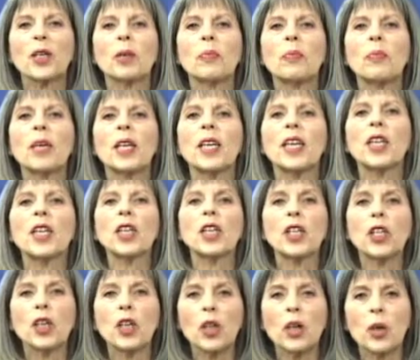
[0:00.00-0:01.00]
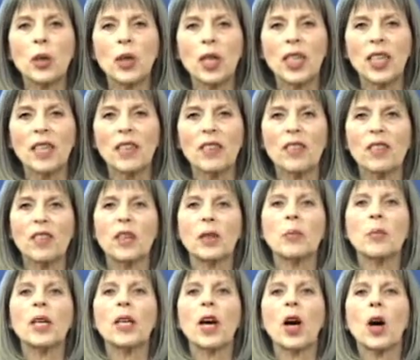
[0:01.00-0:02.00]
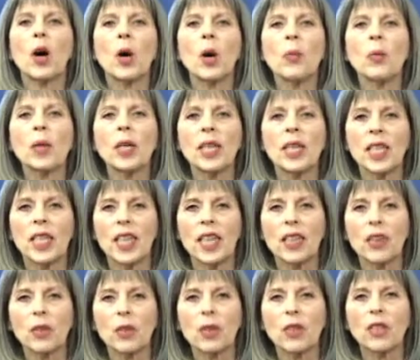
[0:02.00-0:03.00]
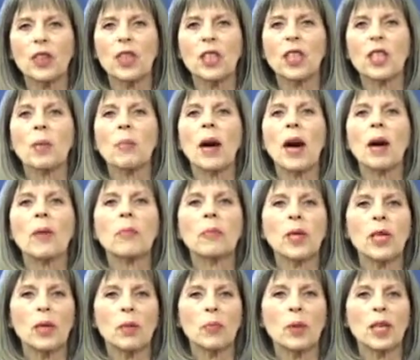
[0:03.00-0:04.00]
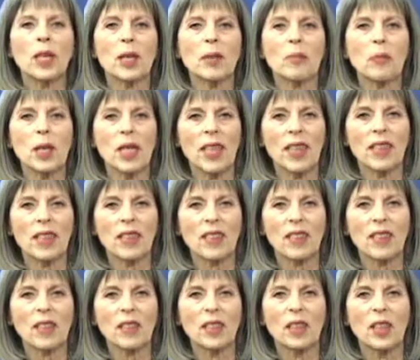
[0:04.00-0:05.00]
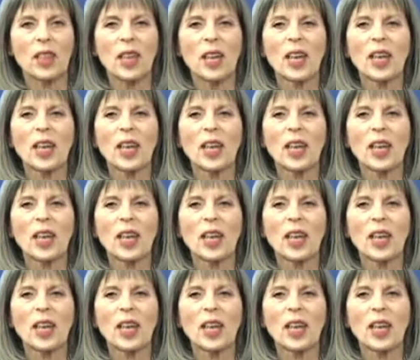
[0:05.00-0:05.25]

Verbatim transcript: to be curious, to be open and interested about people and places,